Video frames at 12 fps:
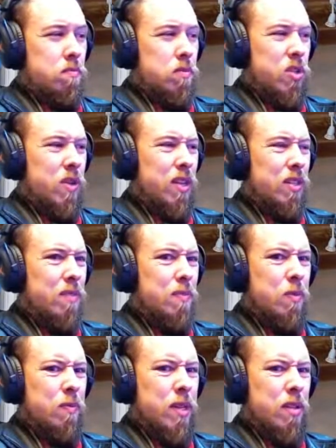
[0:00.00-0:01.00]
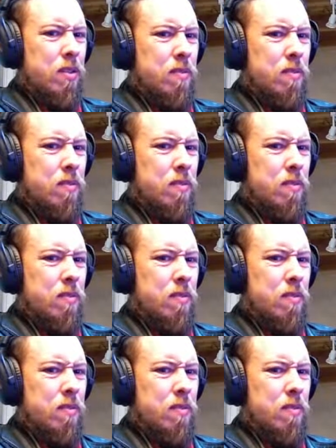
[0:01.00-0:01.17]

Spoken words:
2 L's in windmill?